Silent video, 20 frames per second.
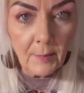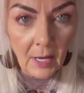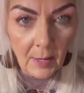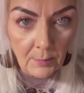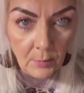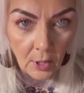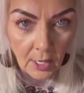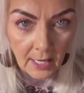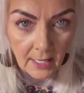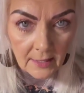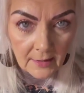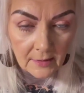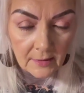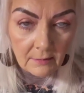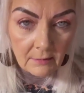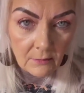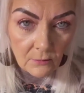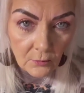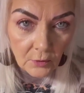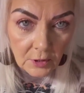I got my
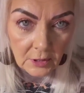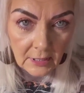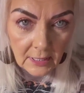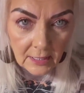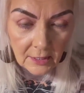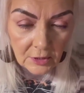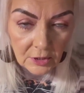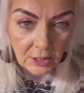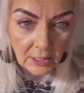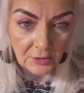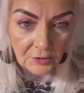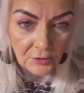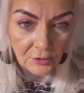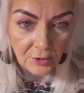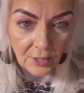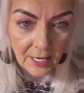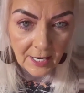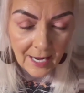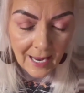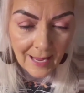brows retouched
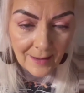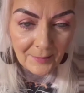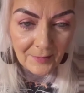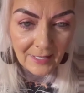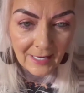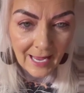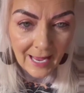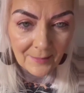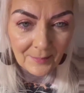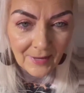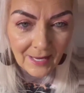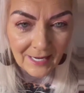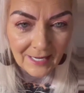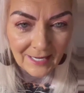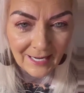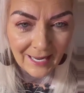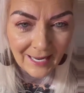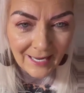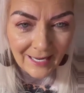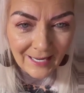yesterday. I
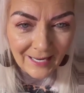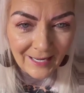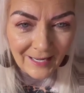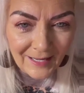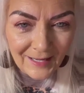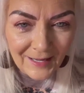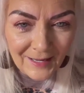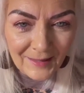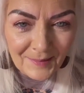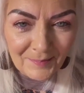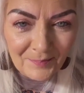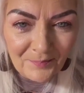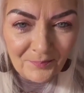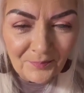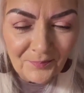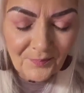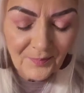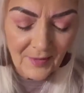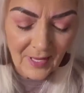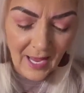made a
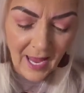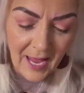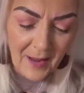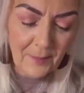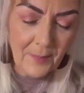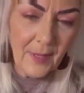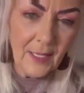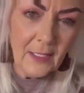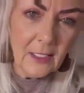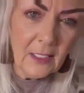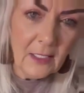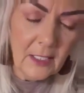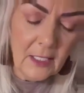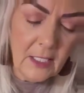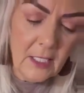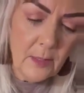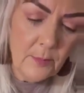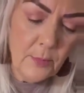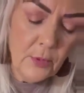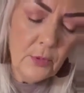hey
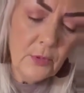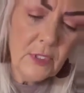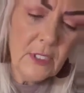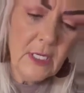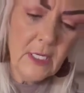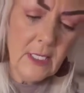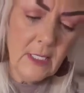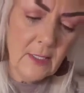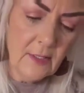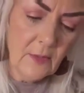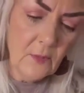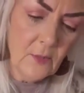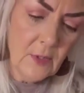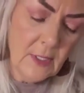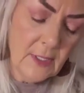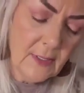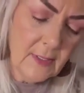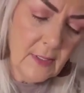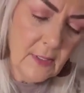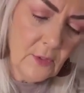Bellalina Boutique,
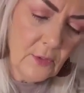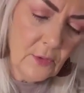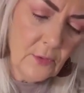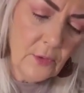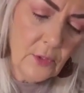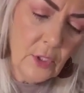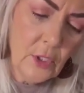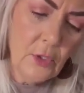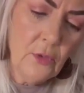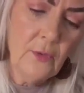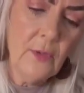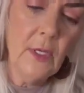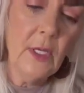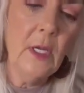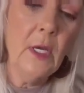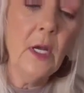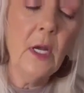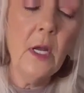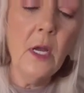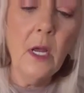sweet sister
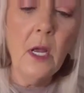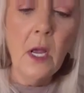Susie.